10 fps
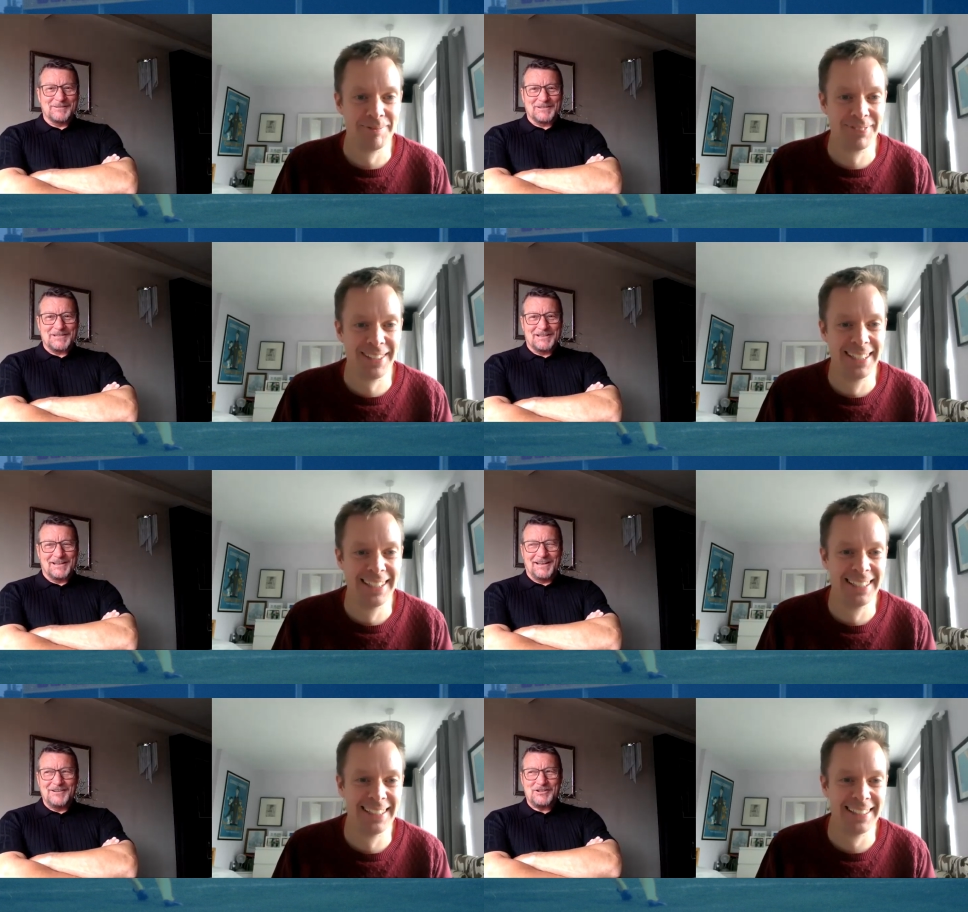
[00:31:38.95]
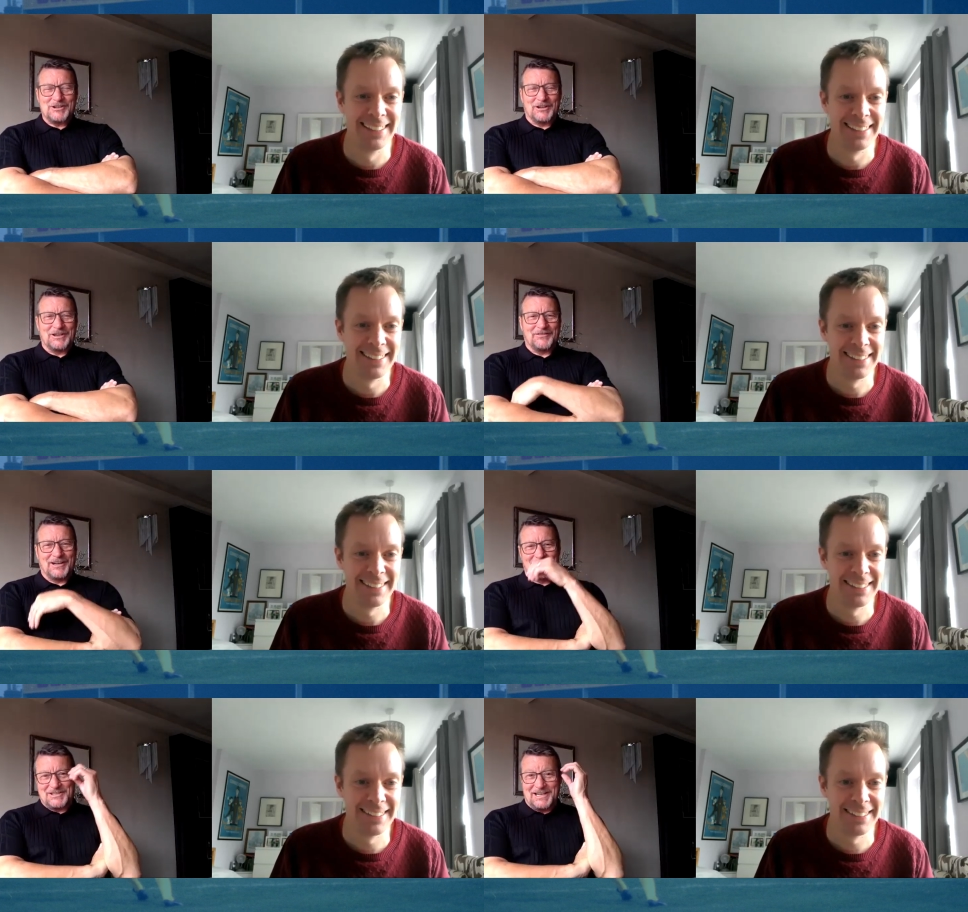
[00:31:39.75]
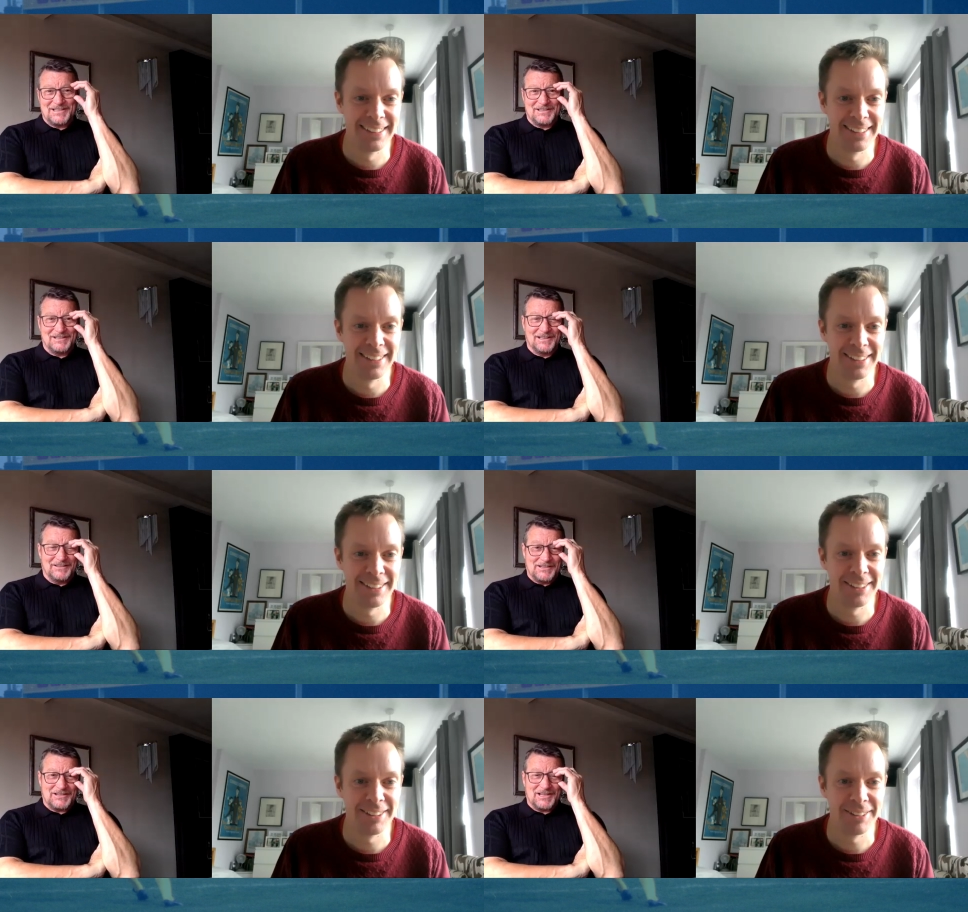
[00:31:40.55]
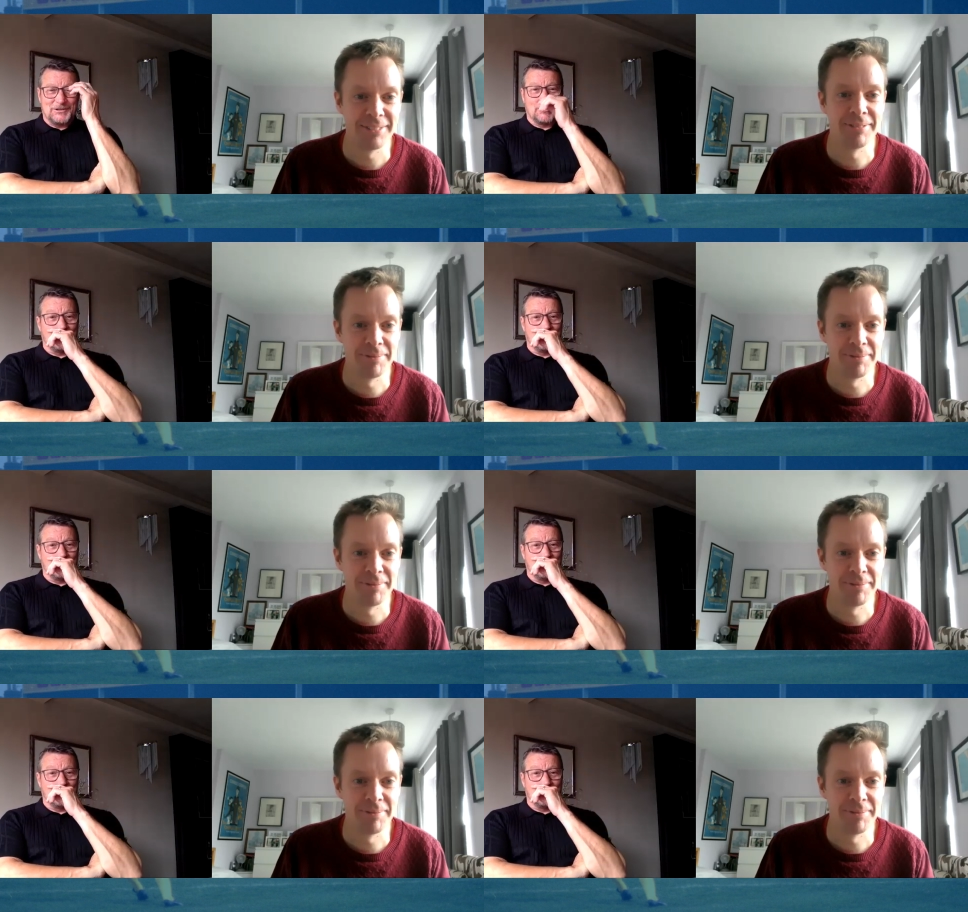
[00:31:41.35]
Speaker 1: But uh, I used to join in five sides and, and this, that, and the other.